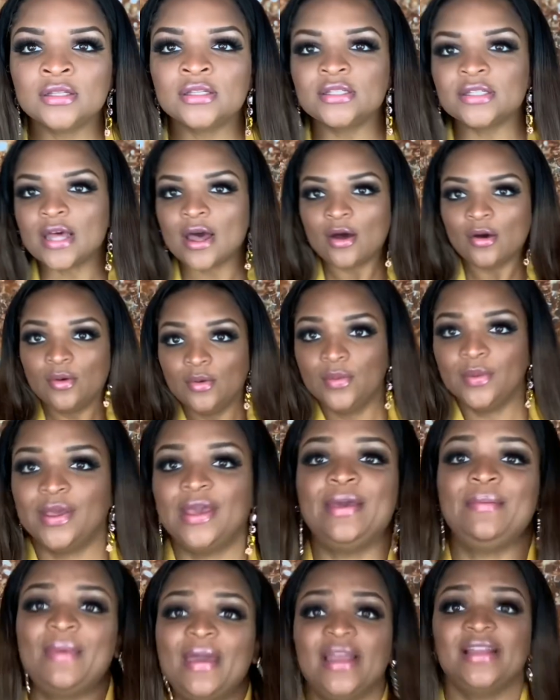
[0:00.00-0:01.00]
So
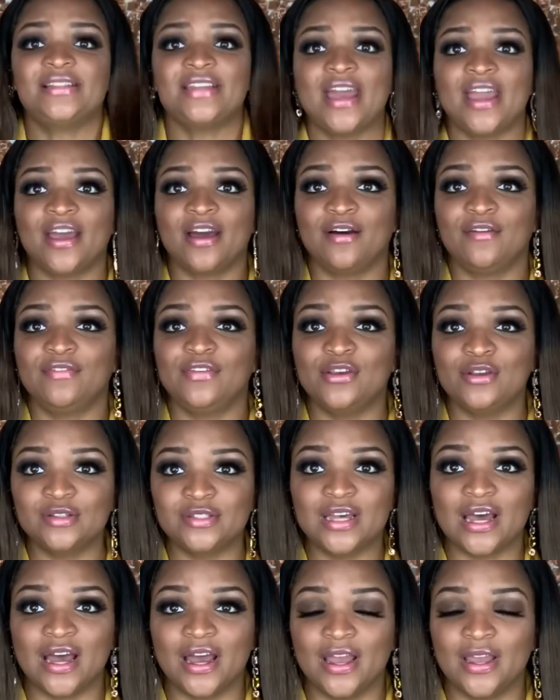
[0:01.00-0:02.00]
it may take a few
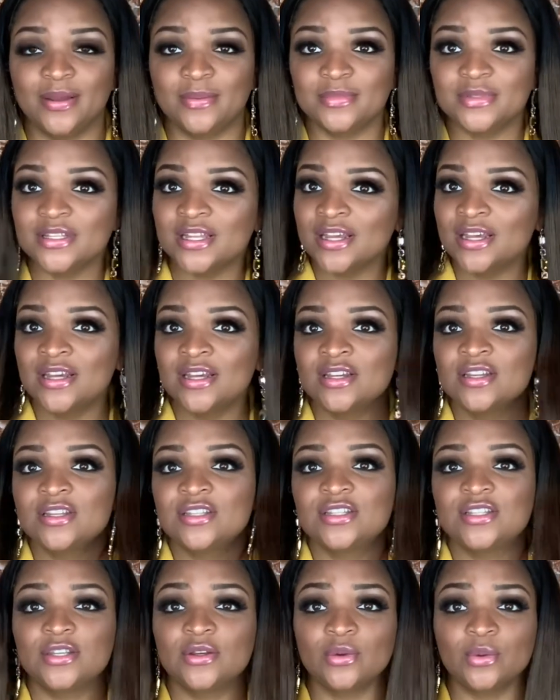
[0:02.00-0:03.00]
times
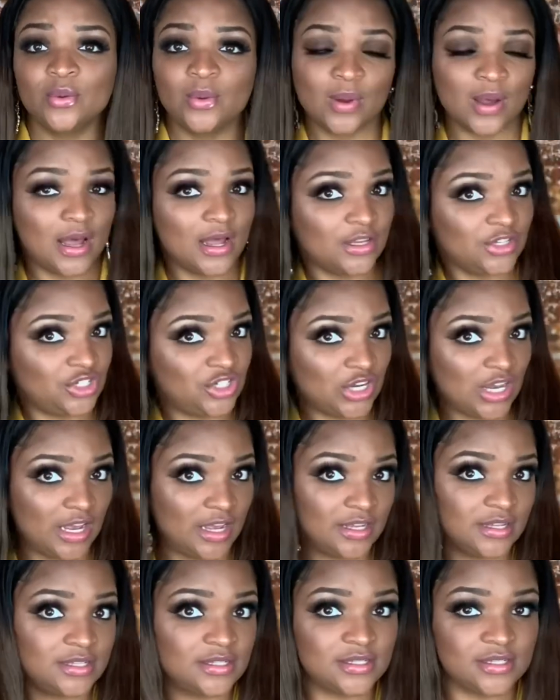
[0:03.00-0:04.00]
to
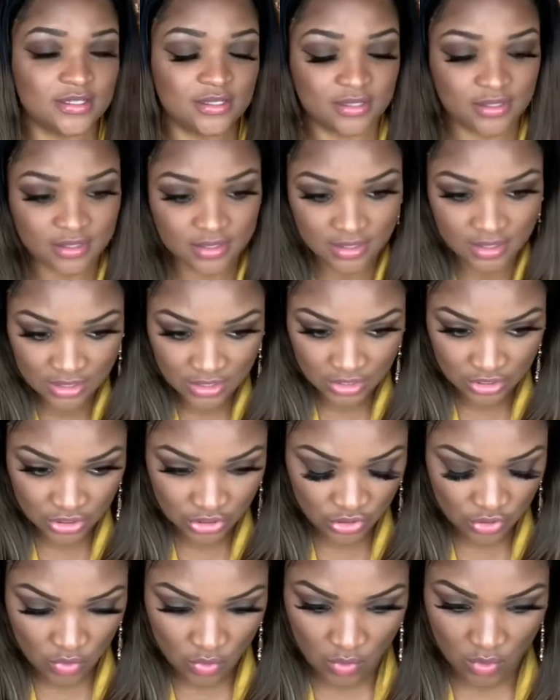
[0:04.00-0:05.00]
adjust
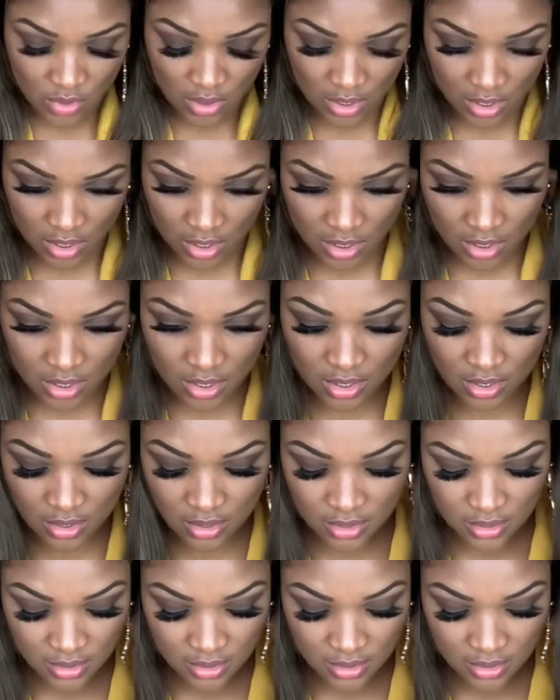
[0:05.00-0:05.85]
your